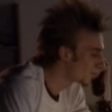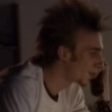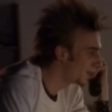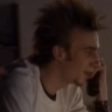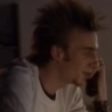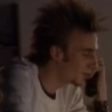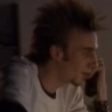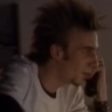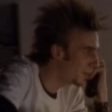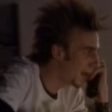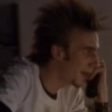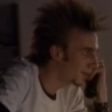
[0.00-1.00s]
You get to go
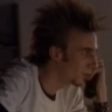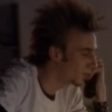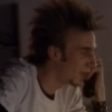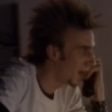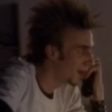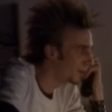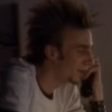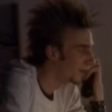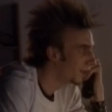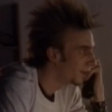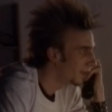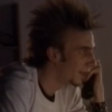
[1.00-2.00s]
back through time and,
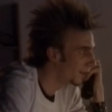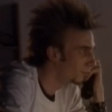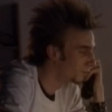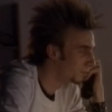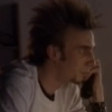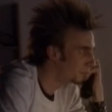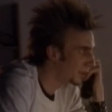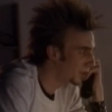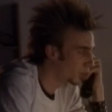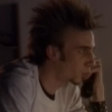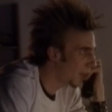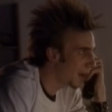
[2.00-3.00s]
and beat the
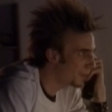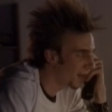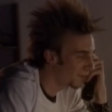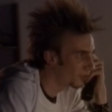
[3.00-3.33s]
crap out of